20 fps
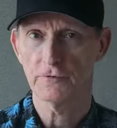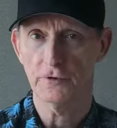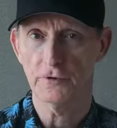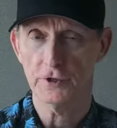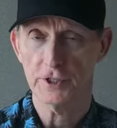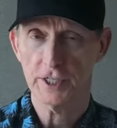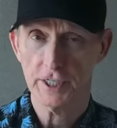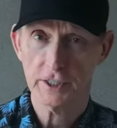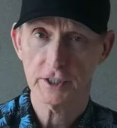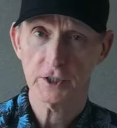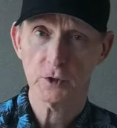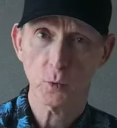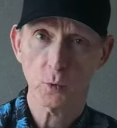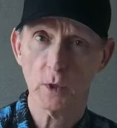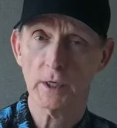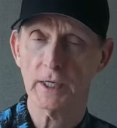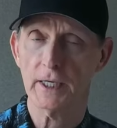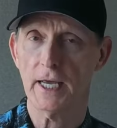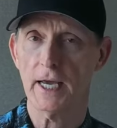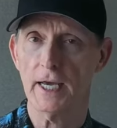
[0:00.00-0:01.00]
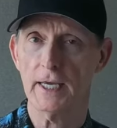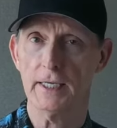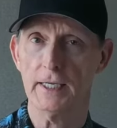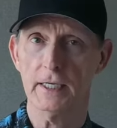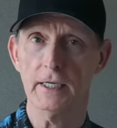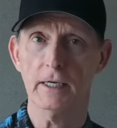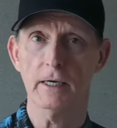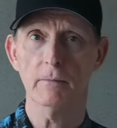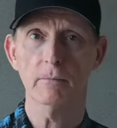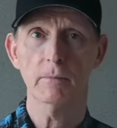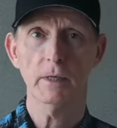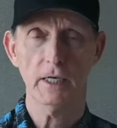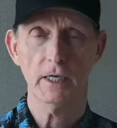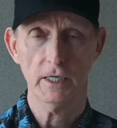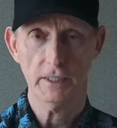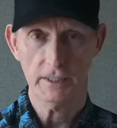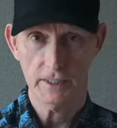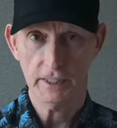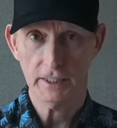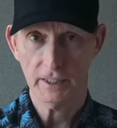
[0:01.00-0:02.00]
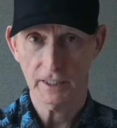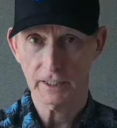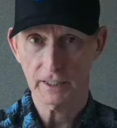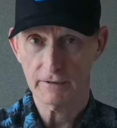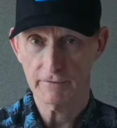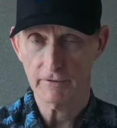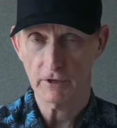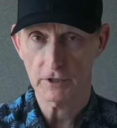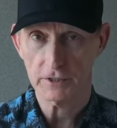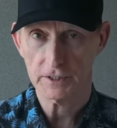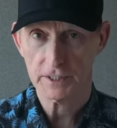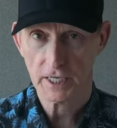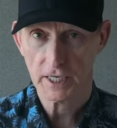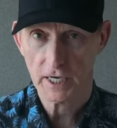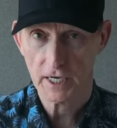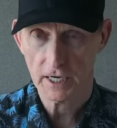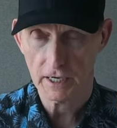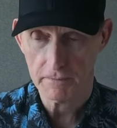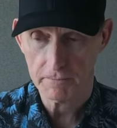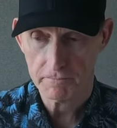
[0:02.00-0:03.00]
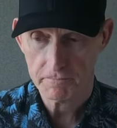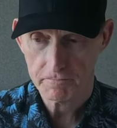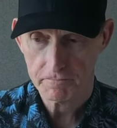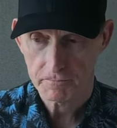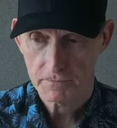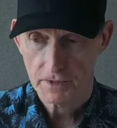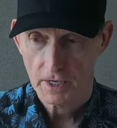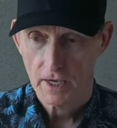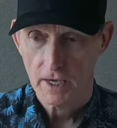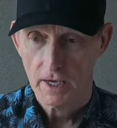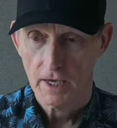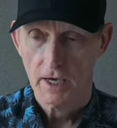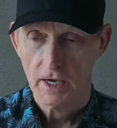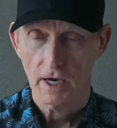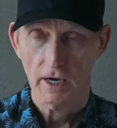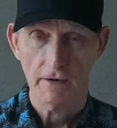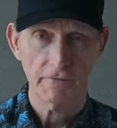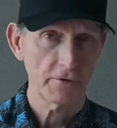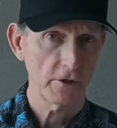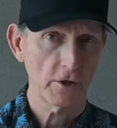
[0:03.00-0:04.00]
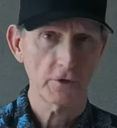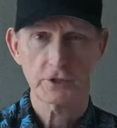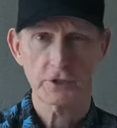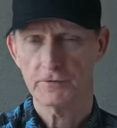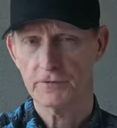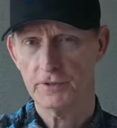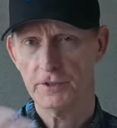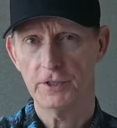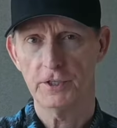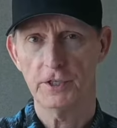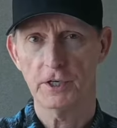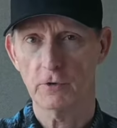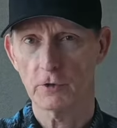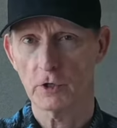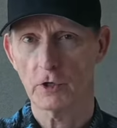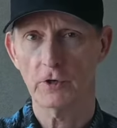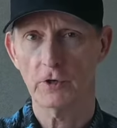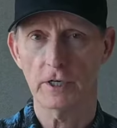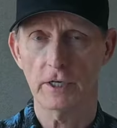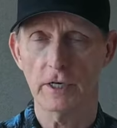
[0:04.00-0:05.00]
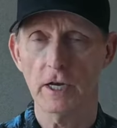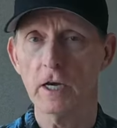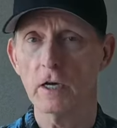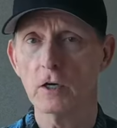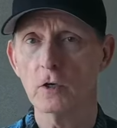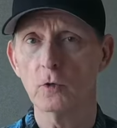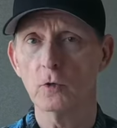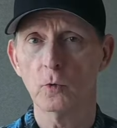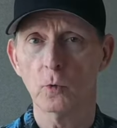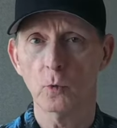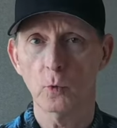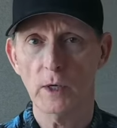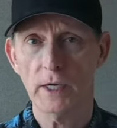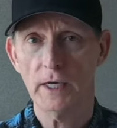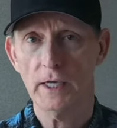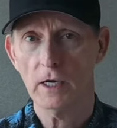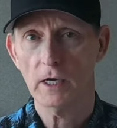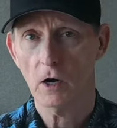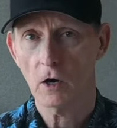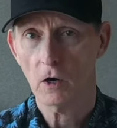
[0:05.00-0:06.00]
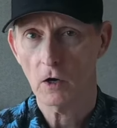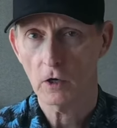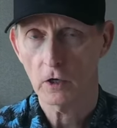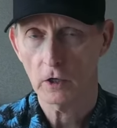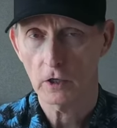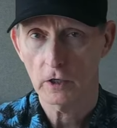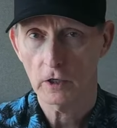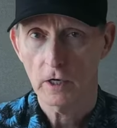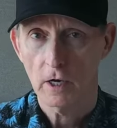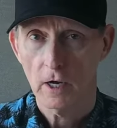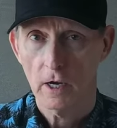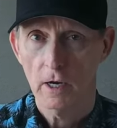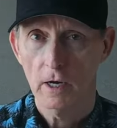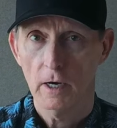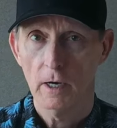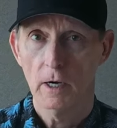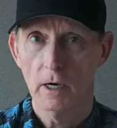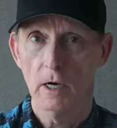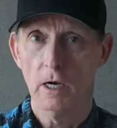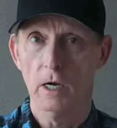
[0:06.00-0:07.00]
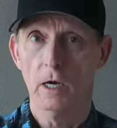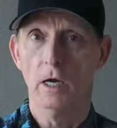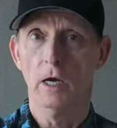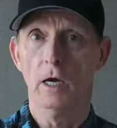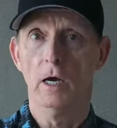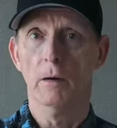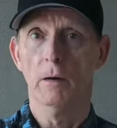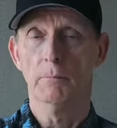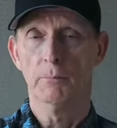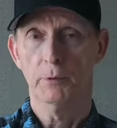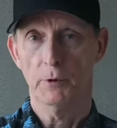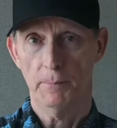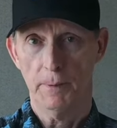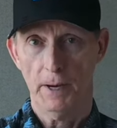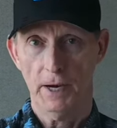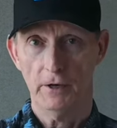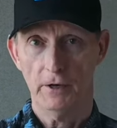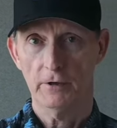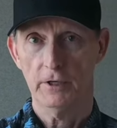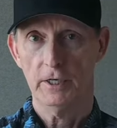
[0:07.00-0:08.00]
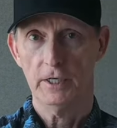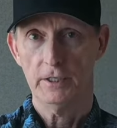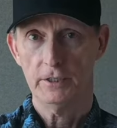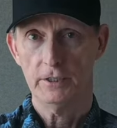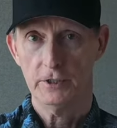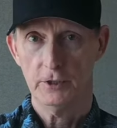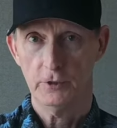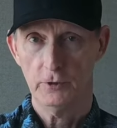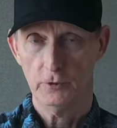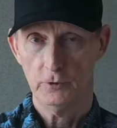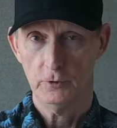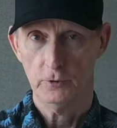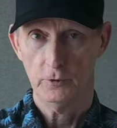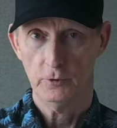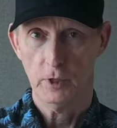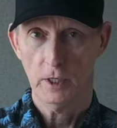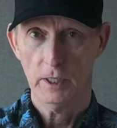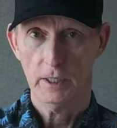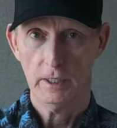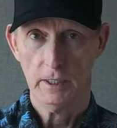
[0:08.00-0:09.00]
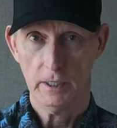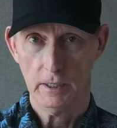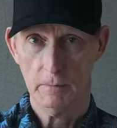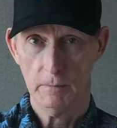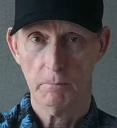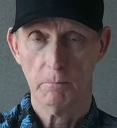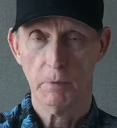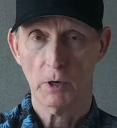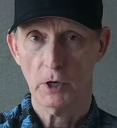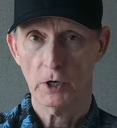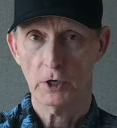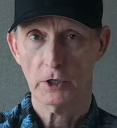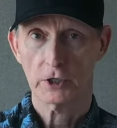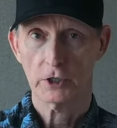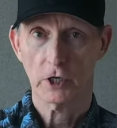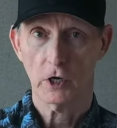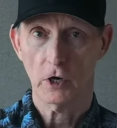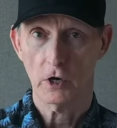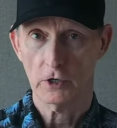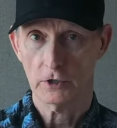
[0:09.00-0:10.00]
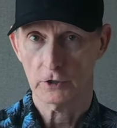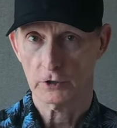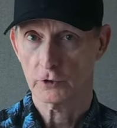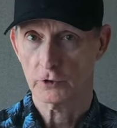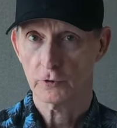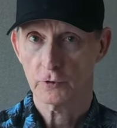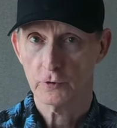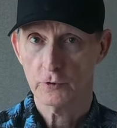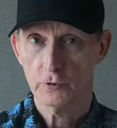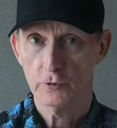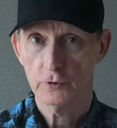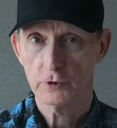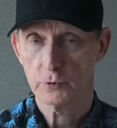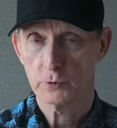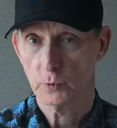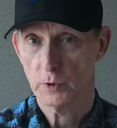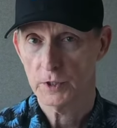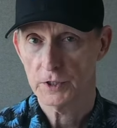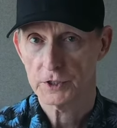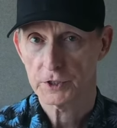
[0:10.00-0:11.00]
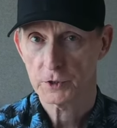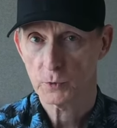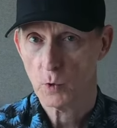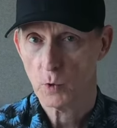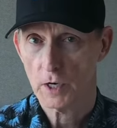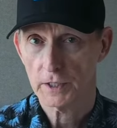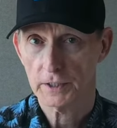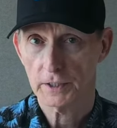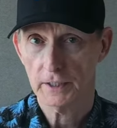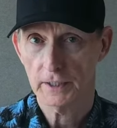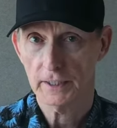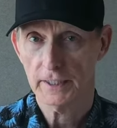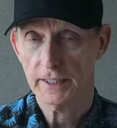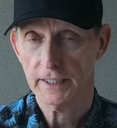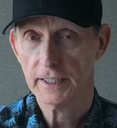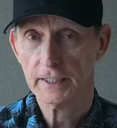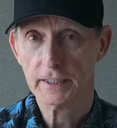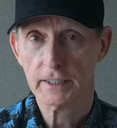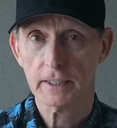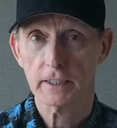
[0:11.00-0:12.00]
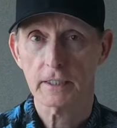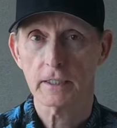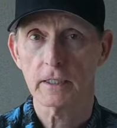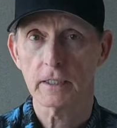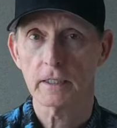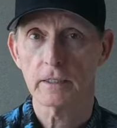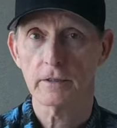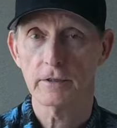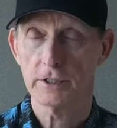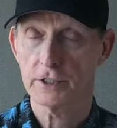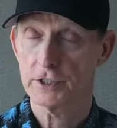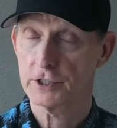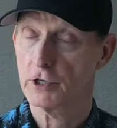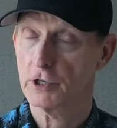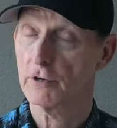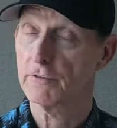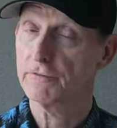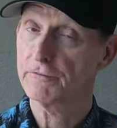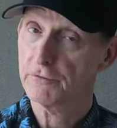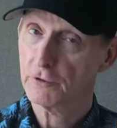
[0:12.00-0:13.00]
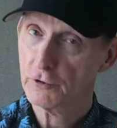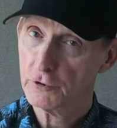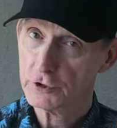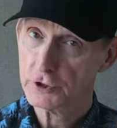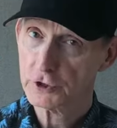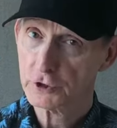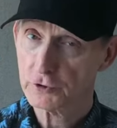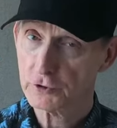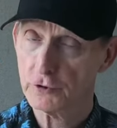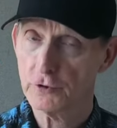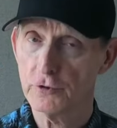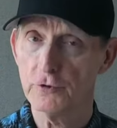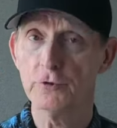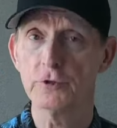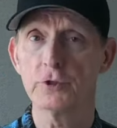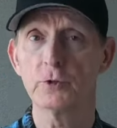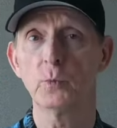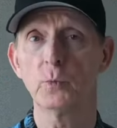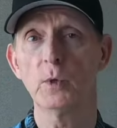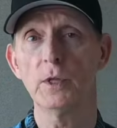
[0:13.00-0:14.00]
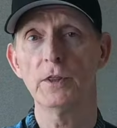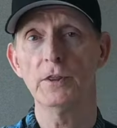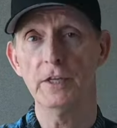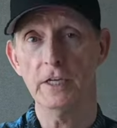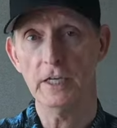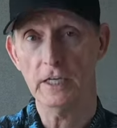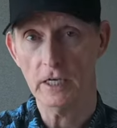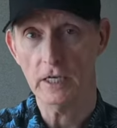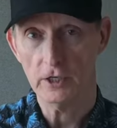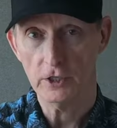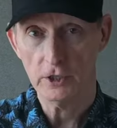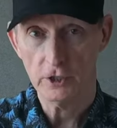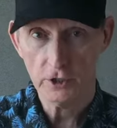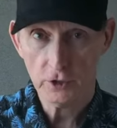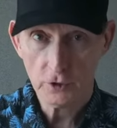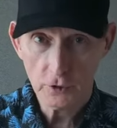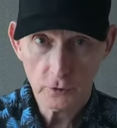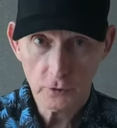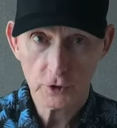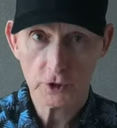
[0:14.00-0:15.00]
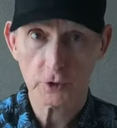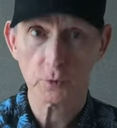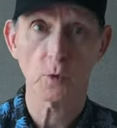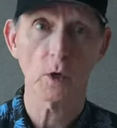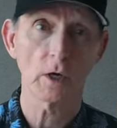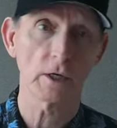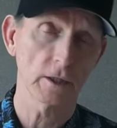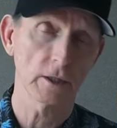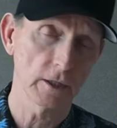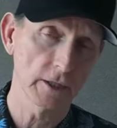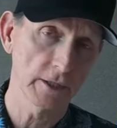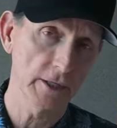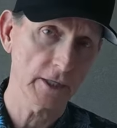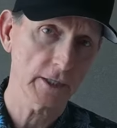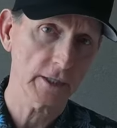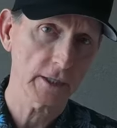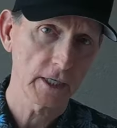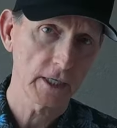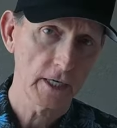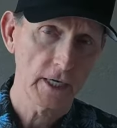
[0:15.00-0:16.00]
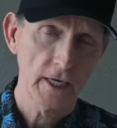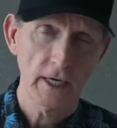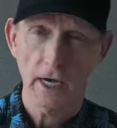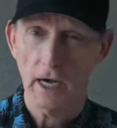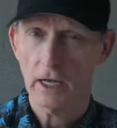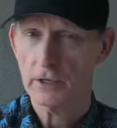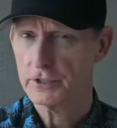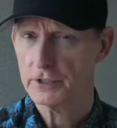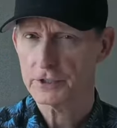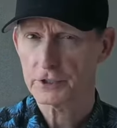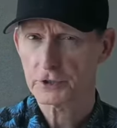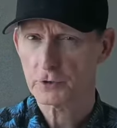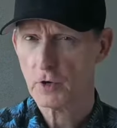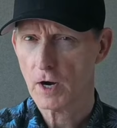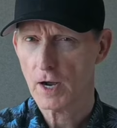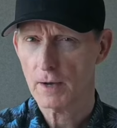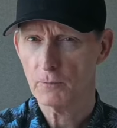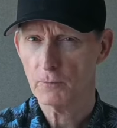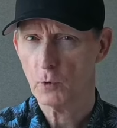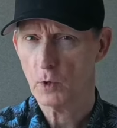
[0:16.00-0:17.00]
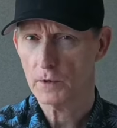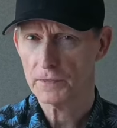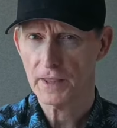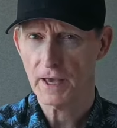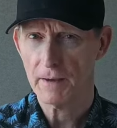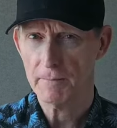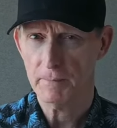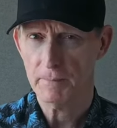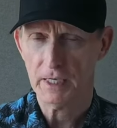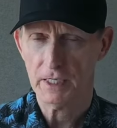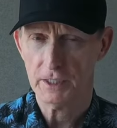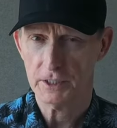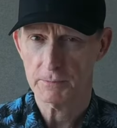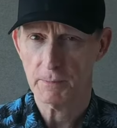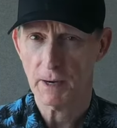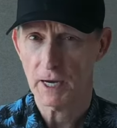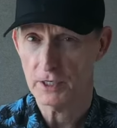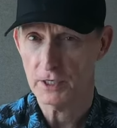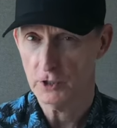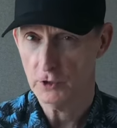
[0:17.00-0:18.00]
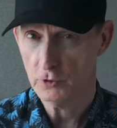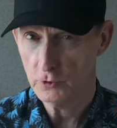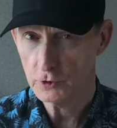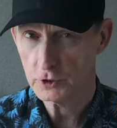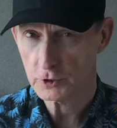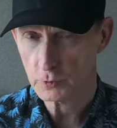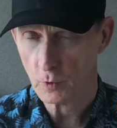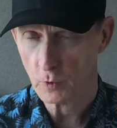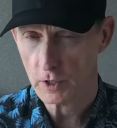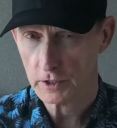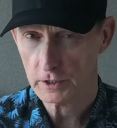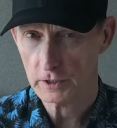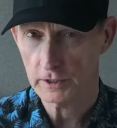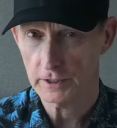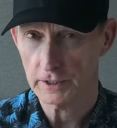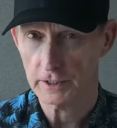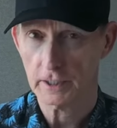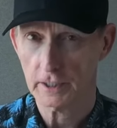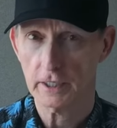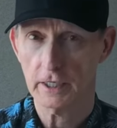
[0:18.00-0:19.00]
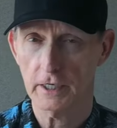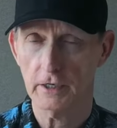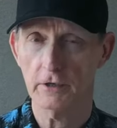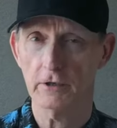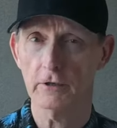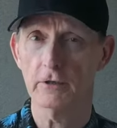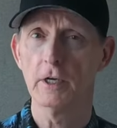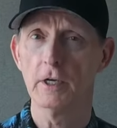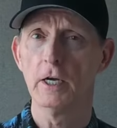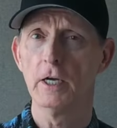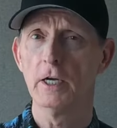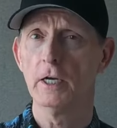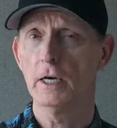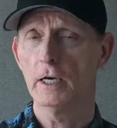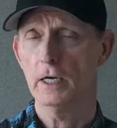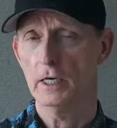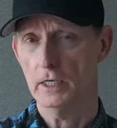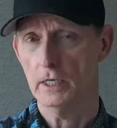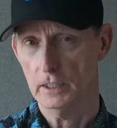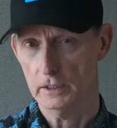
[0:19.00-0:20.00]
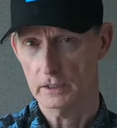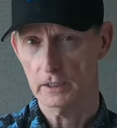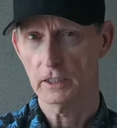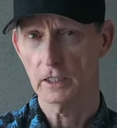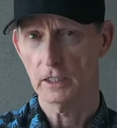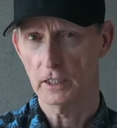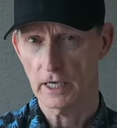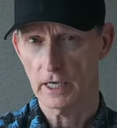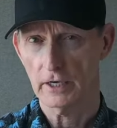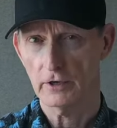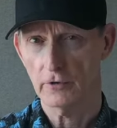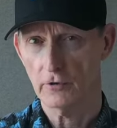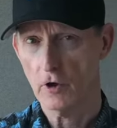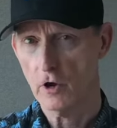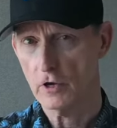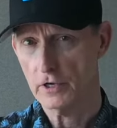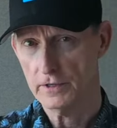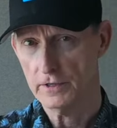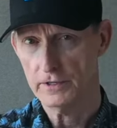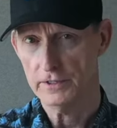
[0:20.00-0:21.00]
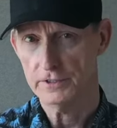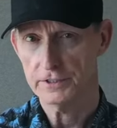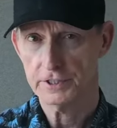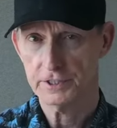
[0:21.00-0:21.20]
for 10:20 a.m. and it did leave on time. Uh, for those of you that don't already know, we are preparing to embark on a cruise with Swan Hellenic this is our first cruise with the new Swan Hellenic. I'll describe what that means by new Swan Hellenic here uh, a little later on in this